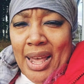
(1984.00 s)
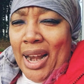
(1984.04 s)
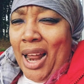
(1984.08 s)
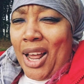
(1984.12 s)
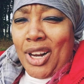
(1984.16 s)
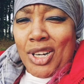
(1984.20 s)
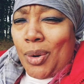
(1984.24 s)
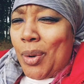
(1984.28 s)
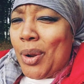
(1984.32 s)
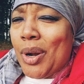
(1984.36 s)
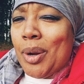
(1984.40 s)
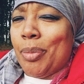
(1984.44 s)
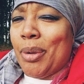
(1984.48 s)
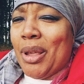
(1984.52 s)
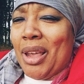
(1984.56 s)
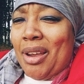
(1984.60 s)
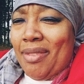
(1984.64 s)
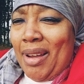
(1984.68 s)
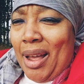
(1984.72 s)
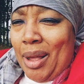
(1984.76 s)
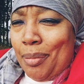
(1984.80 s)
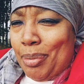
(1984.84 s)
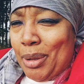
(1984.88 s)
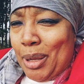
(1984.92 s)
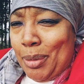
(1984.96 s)
I don't want to be
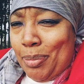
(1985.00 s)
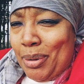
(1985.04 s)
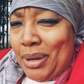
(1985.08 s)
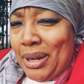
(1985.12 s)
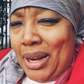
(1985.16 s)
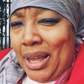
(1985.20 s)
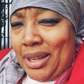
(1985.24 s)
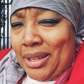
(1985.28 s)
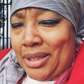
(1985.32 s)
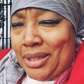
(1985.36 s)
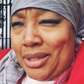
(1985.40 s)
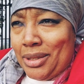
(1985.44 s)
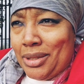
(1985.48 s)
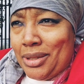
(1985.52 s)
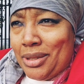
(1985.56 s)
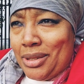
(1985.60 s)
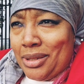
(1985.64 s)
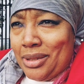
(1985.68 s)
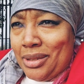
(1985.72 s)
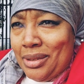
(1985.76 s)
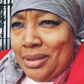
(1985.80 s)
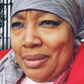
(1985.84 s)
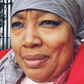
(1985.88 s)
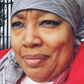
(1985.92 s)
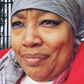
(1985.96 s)
around people like
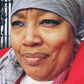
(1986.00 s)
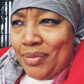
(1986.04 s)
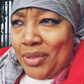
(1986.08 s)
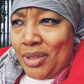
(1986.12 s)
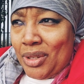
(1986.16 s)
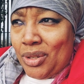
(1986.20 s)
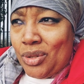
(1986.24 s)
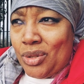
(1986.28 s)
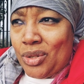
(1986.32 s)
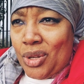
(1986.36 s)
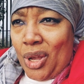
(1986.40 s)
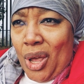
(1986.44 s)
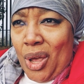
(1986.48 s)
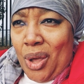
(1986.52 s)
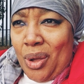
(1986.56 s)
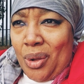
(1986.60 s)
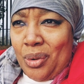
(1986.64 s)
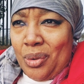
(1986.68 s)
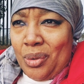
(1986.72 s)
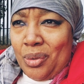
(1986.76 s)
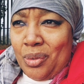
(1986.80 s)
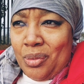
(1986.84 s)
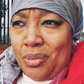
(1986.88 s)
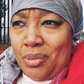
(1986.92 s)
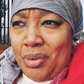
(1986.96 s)
this.
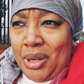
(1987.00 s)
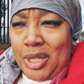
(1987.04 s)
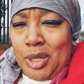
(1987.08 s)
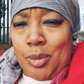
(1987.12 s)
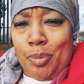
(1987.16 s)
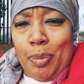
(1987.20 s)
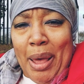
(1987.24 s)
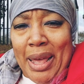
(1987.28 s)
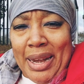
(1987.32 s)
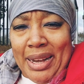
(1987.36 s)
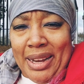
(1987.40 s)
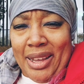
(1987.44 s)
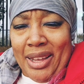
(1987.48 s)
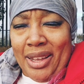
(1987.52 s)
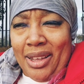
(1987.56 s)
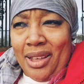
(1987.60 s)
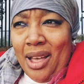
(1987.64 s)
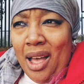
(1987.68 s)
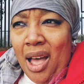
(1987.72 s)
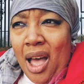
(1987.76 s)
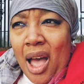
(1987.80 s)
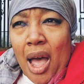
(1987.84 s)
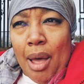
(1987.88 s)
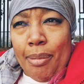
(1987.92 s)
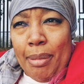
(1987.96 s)
So it's better
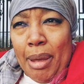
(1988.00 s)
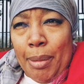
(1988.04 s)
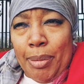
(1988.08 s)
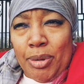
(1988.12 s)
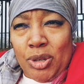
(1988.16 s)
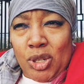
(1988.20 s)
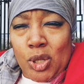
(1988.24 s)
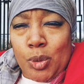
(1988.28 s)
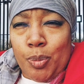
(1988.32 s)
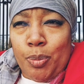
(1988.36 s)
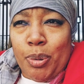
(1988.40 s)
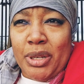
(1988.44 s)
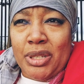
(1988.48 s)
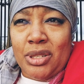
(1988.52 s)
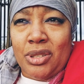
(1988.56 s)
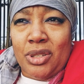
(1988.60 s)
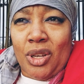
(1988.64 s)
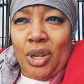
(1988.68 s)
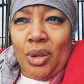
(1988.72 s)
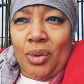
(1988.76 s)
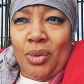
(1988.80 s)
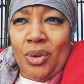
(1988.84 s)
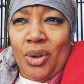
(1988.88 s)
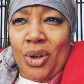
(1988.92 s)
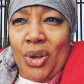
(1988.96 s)
I maybe just
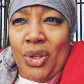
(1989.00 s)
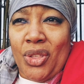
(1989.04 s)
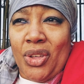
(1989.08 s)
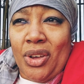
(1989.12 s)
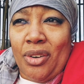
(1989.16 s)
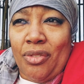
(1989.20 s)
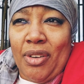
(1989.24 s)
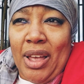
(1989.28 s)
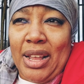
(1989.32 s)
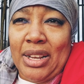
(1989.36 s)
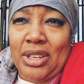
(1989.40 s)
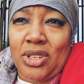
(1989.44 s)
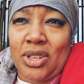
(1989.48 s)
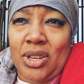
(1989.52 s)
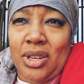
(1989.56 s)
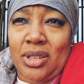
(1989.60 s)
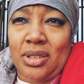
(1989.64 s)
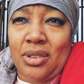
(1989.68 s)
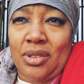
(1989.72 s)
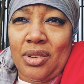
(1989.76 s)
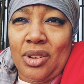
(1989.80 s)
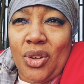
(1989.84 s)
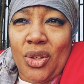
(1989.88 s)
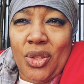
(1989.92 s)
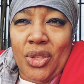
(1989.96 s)
pursue other
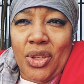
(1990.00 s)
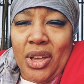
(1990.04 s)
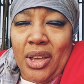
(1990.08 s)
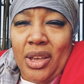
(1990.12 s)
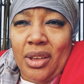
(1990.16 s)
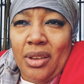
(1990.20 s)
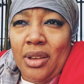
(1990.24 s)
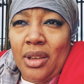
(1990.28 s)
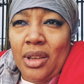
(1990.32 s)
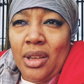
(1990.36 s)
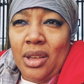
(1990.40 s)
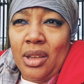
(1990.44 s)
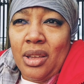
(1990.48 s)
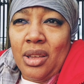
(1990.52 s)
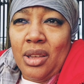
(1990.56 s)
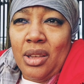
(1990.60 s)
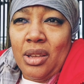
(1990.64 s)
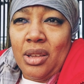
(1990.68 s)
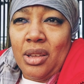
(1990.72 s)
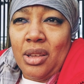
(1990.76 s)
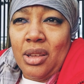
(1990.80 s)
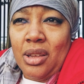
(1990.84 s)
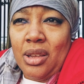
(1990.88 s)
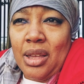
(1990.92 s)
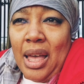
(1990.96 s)
ventures and other
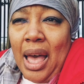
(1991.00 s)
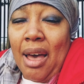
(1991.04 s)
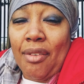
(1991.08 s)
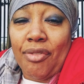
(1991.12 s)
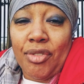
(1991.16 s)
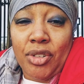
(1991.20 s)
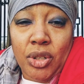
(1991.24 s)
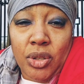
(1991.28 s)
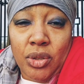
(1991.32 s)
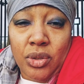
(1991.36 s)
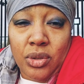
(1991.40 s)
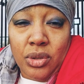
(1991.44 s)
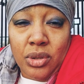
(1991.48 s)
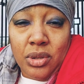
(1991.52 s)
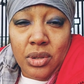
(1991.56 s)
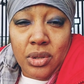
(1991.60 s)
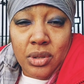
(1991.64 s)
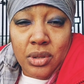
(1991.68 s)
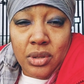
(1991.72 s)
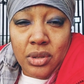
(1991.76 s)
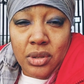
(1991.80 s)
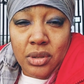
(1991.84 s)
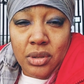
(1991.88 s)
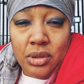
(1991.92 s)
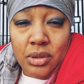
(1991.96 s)

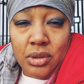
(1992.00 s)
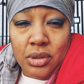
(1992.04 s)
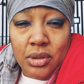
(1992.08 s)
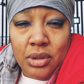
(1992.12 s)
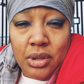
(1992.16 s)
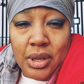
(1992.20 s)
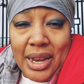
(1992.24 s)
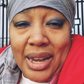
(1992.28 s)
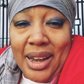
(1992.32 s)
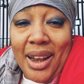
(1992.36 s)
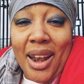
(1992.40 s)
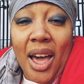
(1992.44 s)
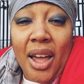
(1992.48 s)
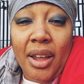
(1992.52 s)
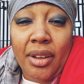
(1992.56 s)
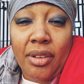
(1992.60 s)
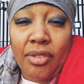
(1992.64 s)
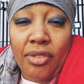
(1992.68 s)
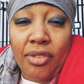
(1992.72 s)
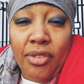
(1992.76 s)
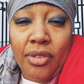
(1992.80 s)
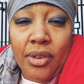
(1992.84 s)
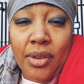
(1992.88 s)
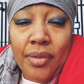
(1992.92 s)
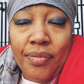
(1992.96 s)
avenues in
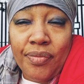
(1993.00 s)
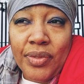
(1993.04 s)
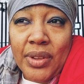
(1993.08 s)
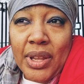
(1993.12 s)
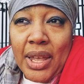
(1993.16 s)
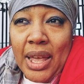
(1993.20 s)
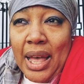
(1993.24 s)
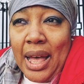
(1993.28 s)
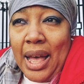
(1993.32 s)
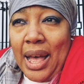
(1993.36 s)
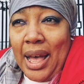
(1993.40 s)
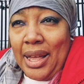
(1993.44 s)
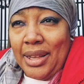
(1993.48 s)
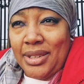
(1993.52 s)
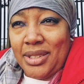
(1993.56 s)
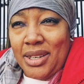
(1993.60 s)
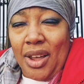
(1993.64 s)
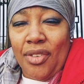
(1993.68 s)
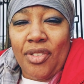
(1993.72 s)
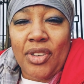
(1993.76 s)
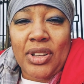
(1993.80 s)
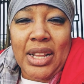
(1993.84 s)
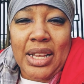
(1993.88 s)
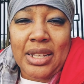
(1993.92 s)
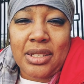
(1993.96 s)
life. And
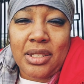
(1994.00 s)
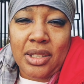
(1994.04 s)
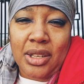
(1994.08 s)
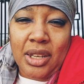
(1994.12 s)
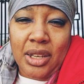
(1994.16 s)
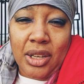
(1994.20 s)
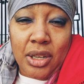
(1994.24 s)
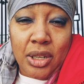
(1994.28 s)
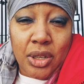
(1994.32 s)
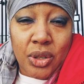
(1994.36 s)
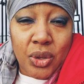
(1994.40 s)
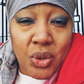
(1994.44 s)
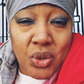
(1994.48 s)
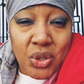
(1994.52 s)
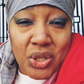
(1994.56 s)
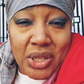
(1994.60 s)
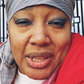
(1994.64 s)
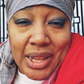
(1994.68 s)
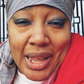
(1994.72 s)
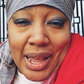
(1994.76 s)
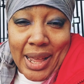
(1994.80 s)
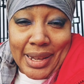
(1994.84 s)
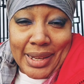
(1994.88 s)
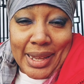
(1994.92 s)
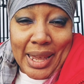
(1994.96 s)
I think that's the
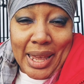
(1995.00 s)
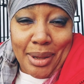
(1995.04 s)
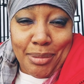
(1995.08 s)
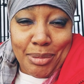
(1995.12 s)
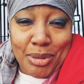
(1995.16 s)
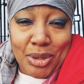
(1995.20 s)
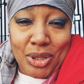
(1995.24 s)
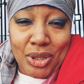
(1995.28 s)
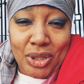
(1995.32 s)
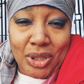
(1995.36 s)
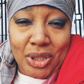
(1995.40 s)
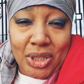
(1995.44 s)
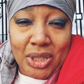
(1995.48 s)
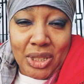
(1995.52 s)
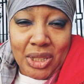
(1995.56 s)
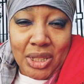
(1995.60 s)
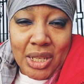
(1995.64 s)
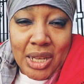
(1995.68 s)
conclusion that I came to.